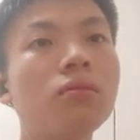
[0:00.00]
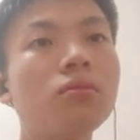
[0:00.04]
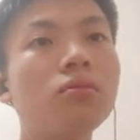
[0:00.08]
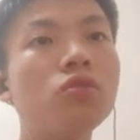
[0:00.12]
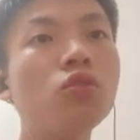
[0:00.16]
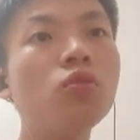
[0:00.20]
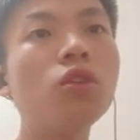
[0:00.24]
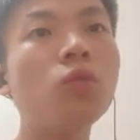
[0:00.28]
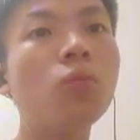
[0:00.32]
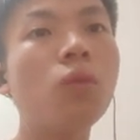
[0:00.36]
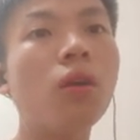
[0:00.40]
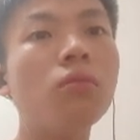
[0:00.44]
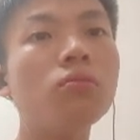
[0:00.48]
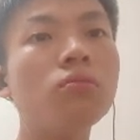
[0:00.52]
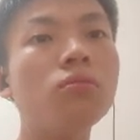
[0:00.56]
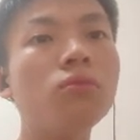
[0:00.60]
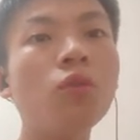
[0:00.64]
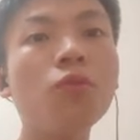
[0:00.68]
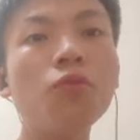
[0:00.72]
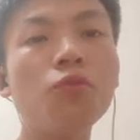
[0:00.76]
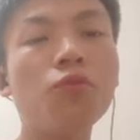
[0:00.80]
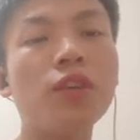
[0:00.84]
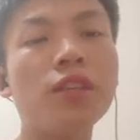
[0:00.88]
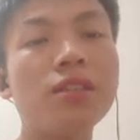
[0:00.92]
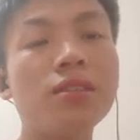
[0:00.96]
So it will
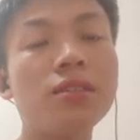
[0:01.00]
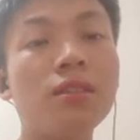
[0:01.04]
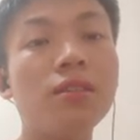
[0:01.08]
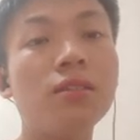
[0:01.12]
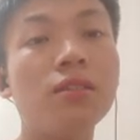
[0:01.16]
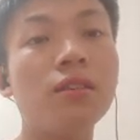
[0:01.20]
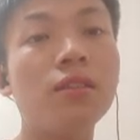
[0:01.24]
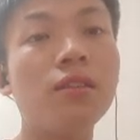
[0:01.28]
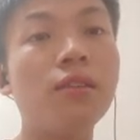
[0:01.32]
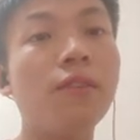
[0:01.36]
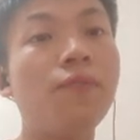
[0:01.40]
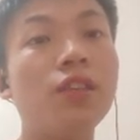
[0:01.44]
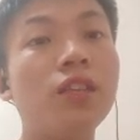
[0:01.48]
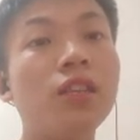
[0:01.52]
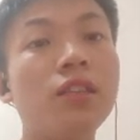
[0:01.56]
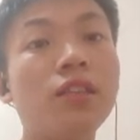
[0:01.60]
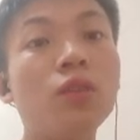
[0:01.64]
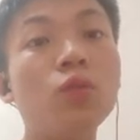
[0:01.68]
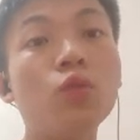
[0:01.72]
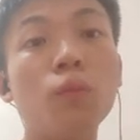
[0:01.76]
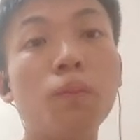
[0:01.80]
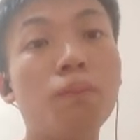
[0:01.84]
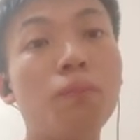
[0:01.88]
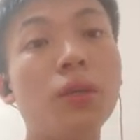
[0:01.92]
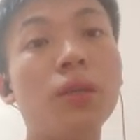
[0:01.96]
not facing the
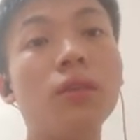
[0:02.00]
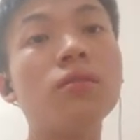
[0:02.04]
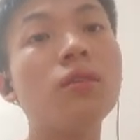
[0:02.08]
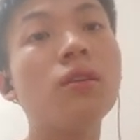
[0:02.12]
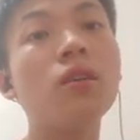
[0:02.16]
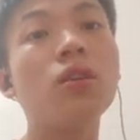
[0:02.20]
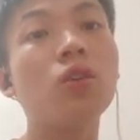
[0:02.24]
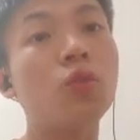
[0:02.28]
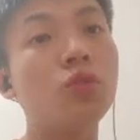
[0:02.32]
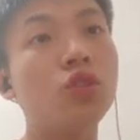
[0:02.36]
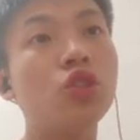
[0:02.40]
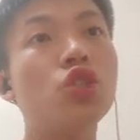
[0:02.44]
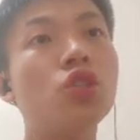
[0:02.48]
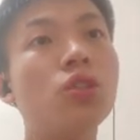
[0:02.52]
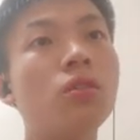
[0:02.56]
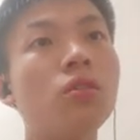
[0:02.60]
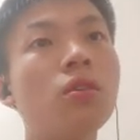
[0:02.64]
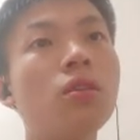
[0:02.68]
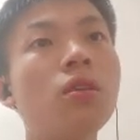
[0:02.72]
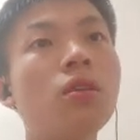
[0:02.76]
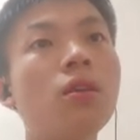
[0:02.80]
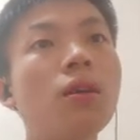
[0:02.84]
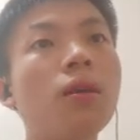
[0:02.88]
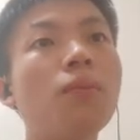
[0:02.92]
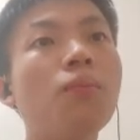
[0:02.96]
infinity looping condition.
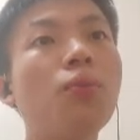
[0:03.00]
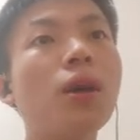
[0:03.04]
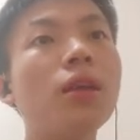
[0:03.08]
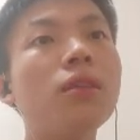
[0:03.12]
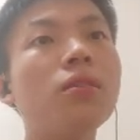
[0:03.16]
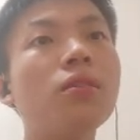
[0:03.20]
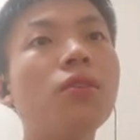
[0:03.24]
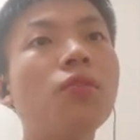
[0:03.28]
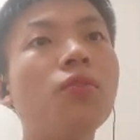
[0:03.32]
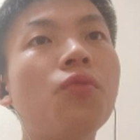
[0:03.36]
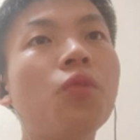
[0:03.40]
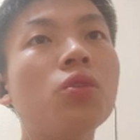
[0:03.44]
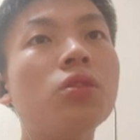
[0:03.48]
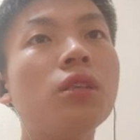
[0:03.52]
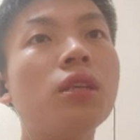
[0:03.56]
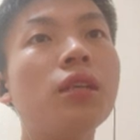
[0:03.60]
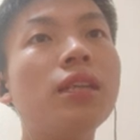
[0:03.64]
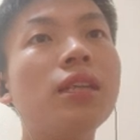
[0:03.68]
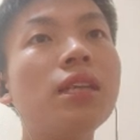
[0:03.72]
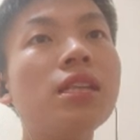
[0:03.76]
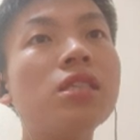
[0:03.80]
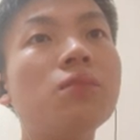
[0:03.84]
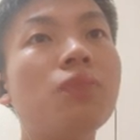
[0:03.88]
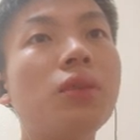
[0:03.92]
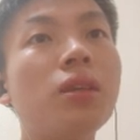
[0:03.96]
But for the
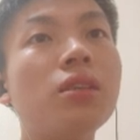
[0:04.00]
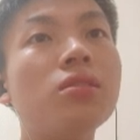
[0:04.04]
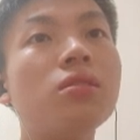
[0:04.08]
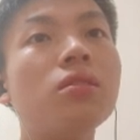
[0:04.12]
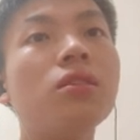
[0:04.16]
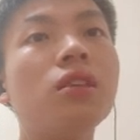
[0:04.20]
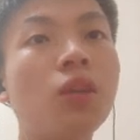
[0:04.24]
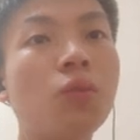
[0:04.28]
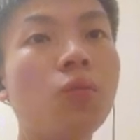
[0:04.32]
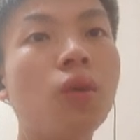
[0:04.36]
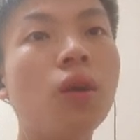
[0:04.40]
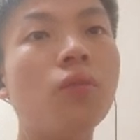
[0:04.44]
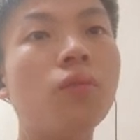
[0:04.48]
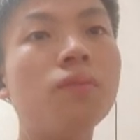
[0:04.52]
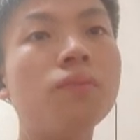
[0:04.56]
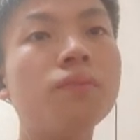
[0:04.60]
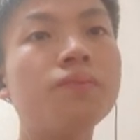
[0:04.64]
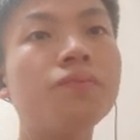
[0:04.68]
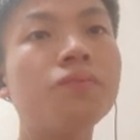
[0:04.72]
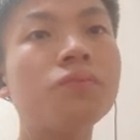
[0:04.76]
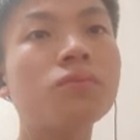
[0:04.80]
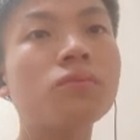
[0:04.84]
index-based, it will.